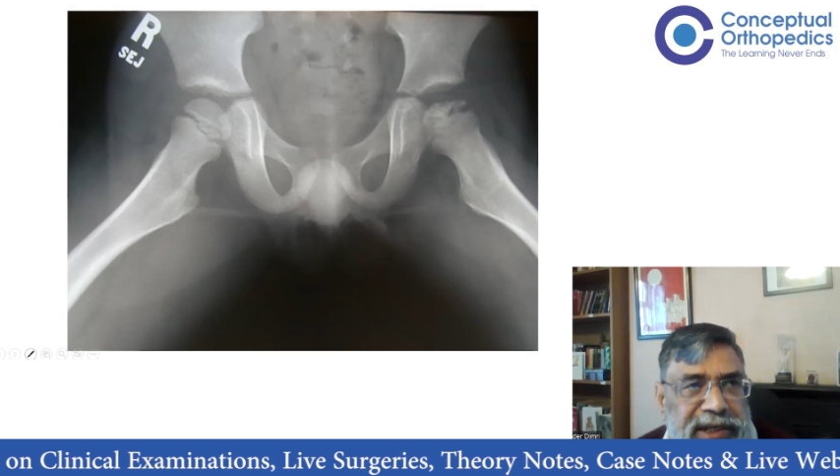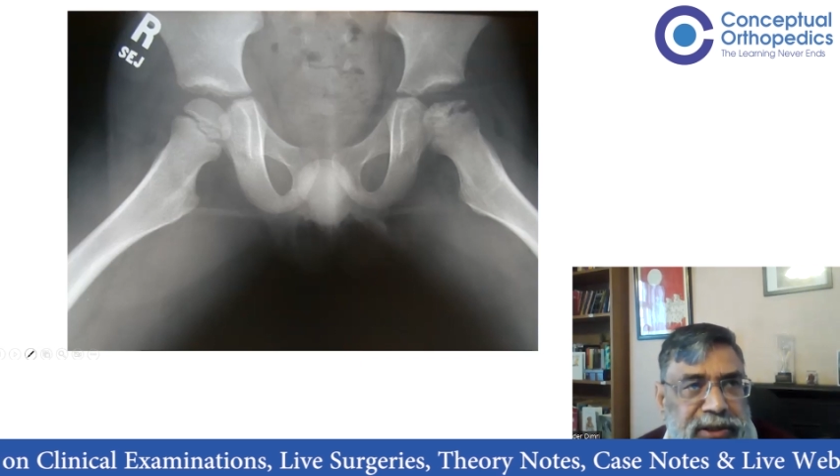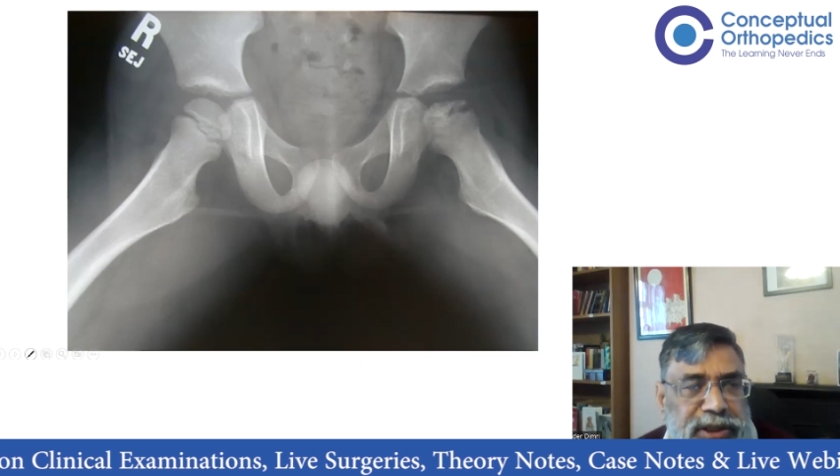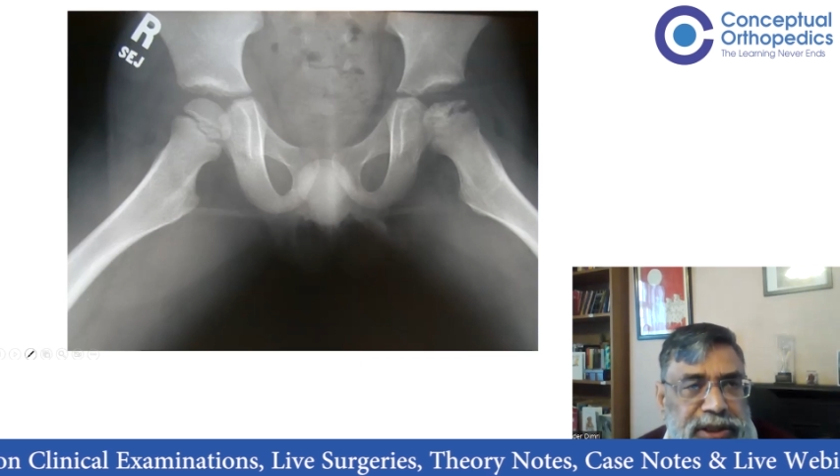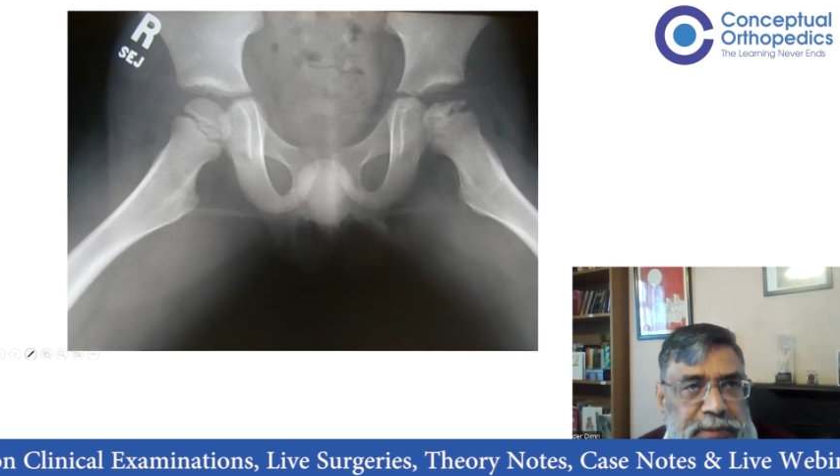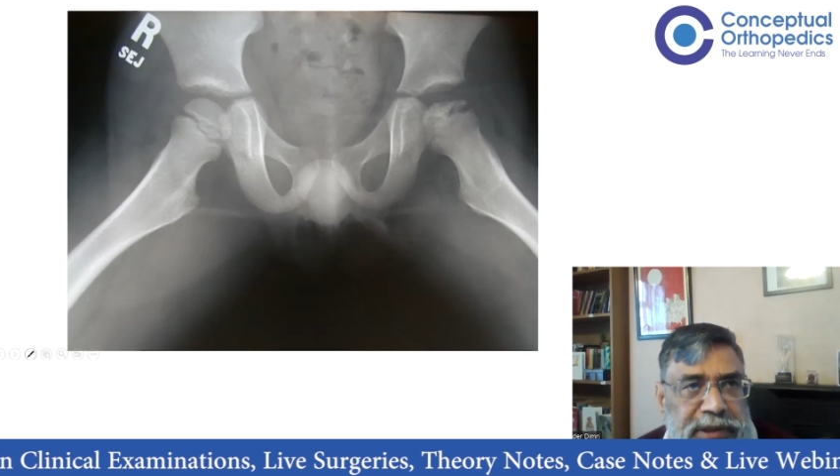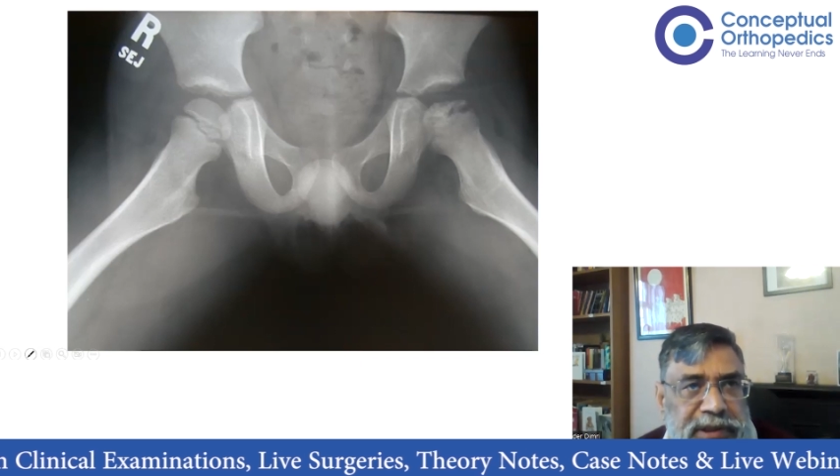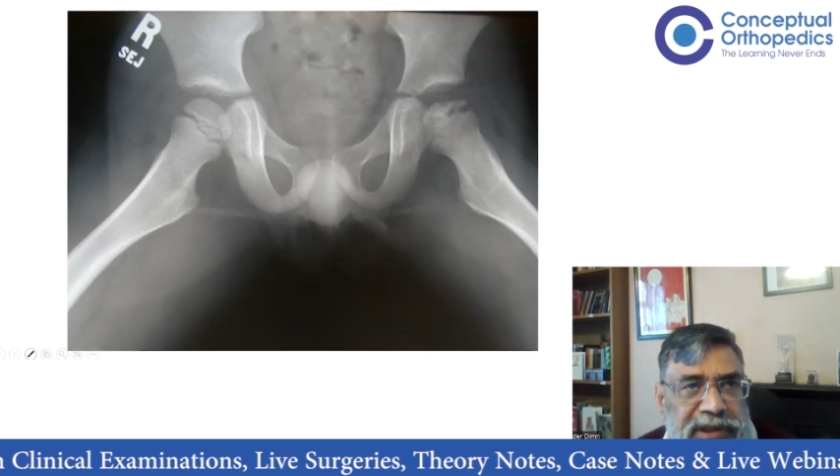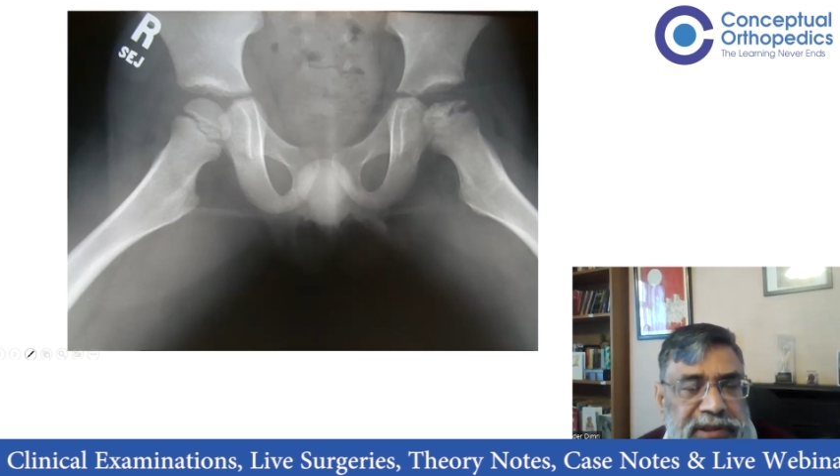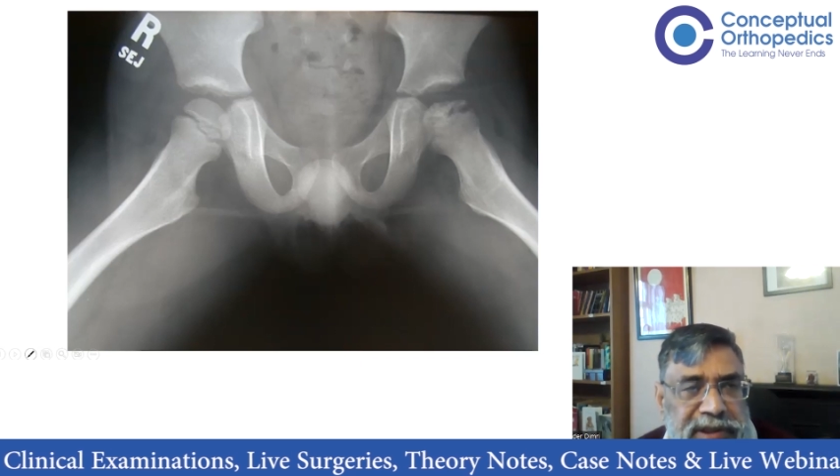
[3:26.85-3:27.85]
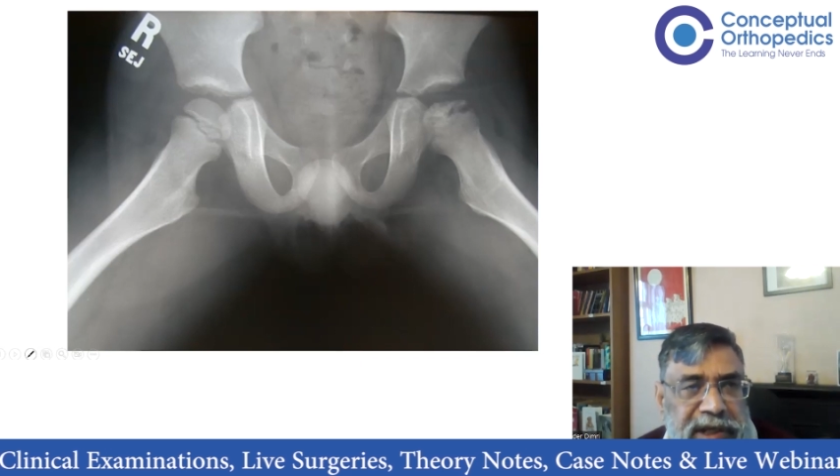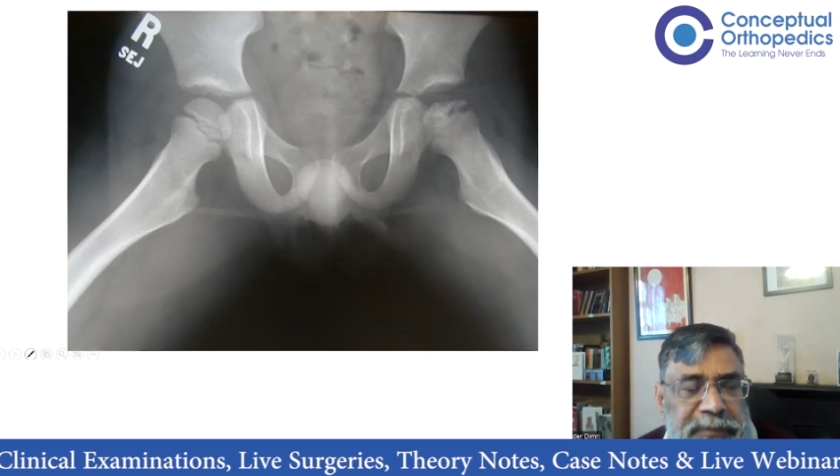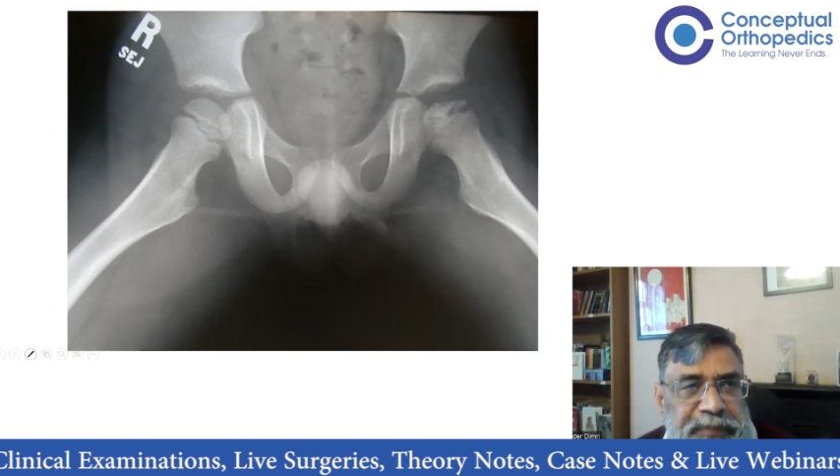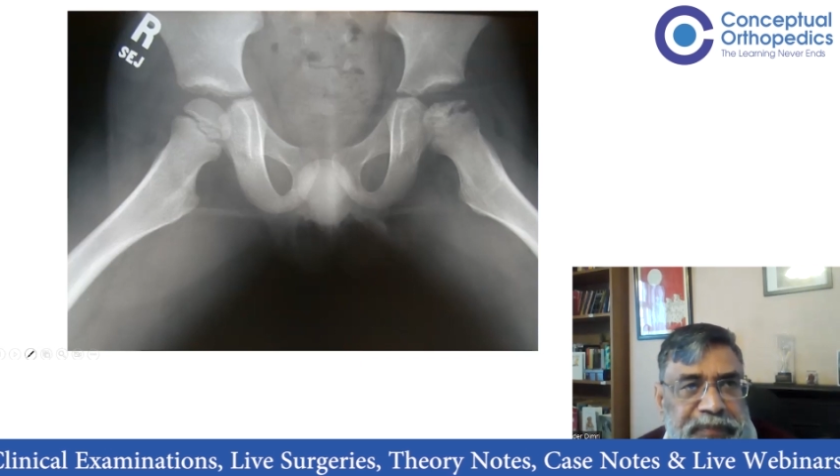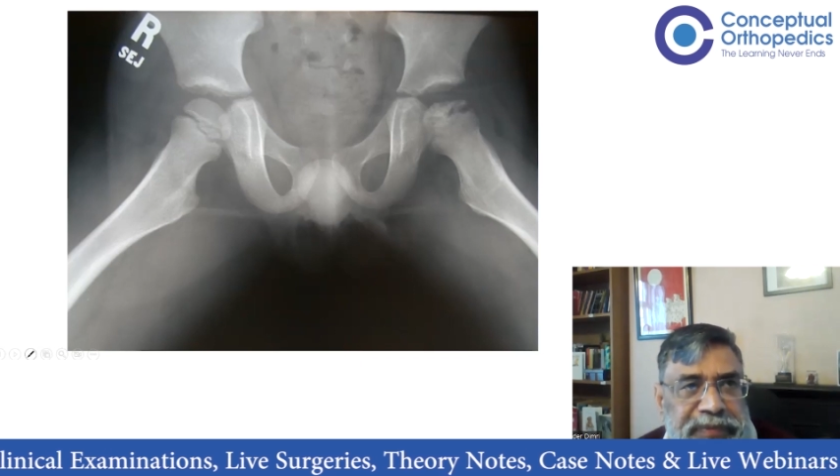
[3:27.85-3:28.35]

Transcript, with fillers: that can cause Perthes, yeah?